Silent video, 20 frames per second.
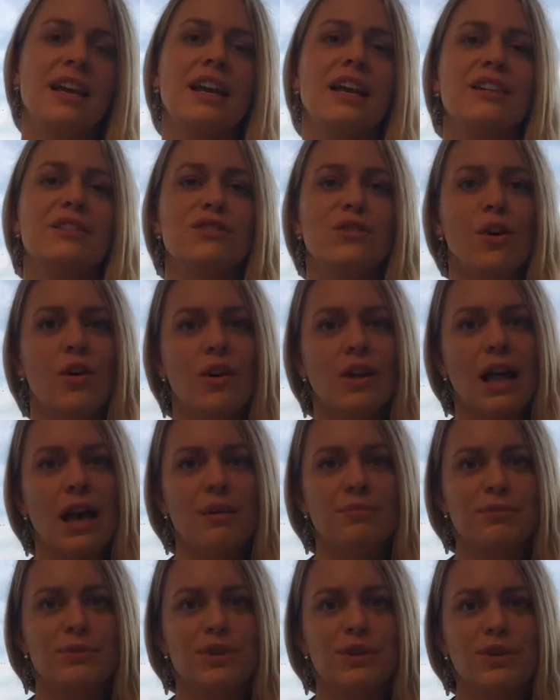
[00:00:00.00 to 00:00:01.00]
It's all
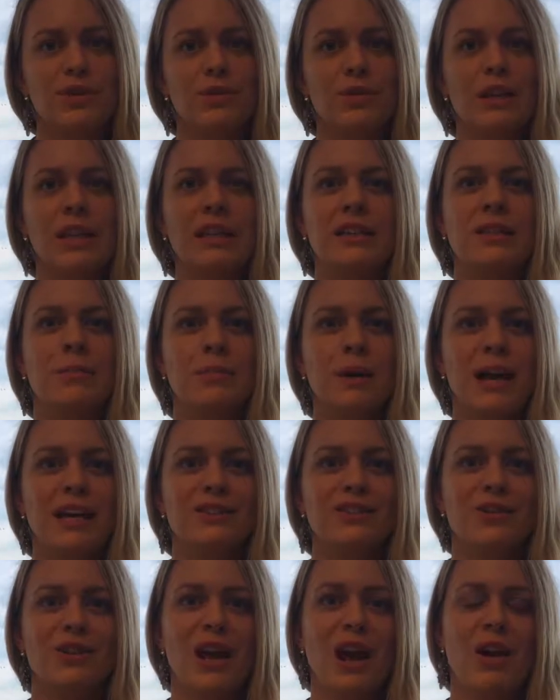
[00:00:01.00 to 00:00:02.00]
up to you, and it
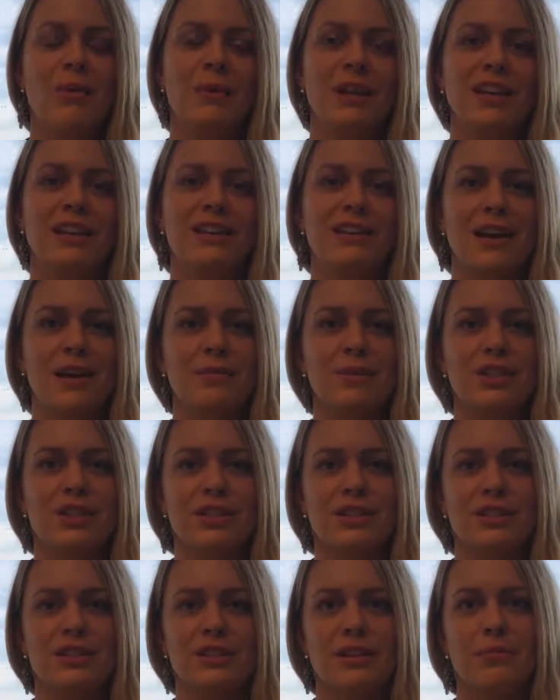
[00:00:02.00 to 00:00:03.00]
depends on how many
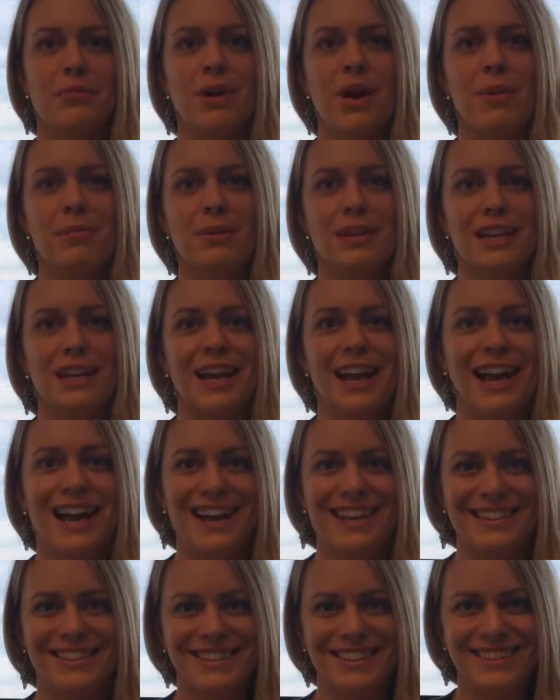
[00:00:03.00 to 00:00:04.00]
damages the property
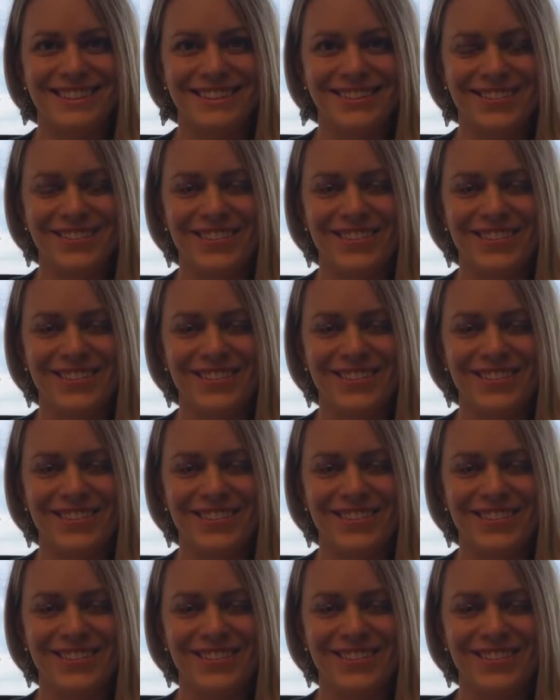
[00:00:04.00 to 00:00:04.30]
has.